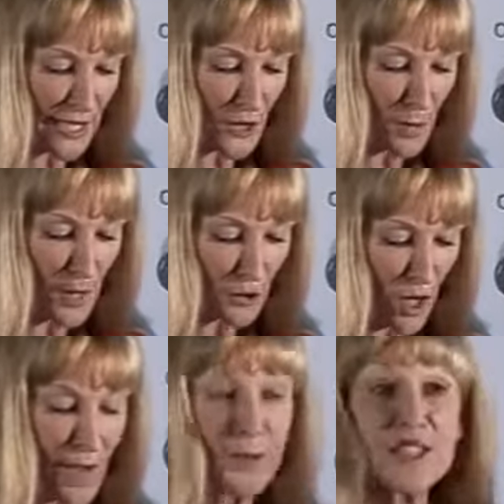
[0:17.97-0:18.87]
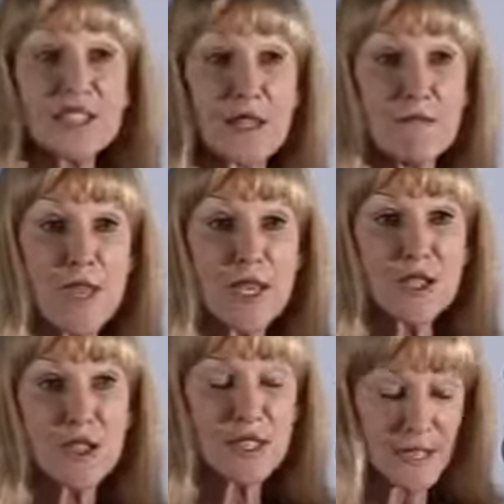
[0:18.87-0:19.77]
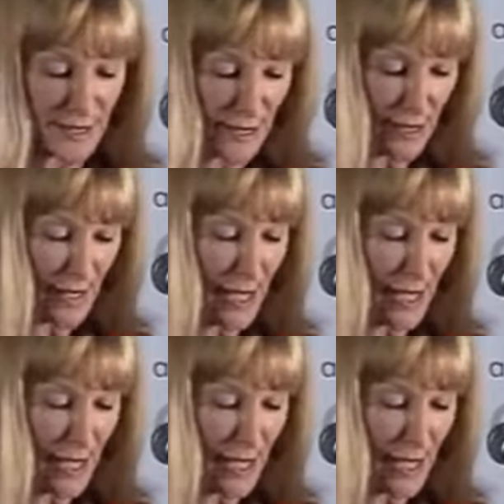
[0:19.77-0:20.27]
economic driver as conventions